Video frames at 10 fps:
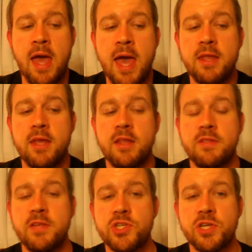And in
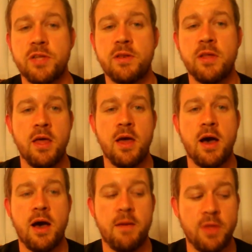addition,
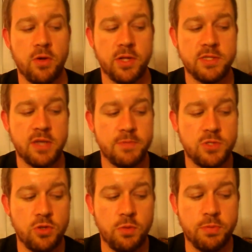they'll attempt
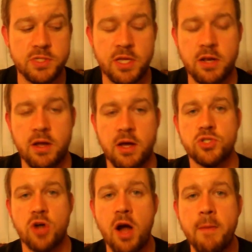to present a
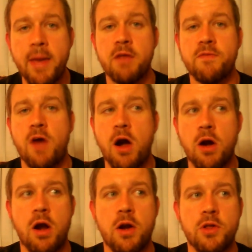straw man of
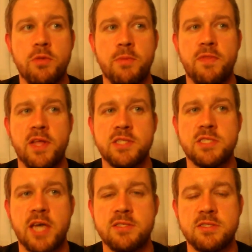our argument that
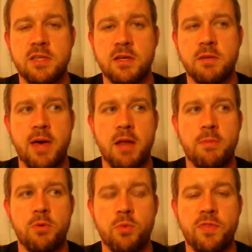science is
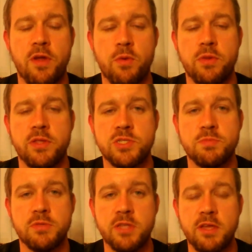incompatible with their religious
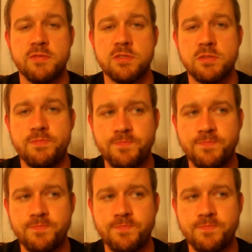beliefs.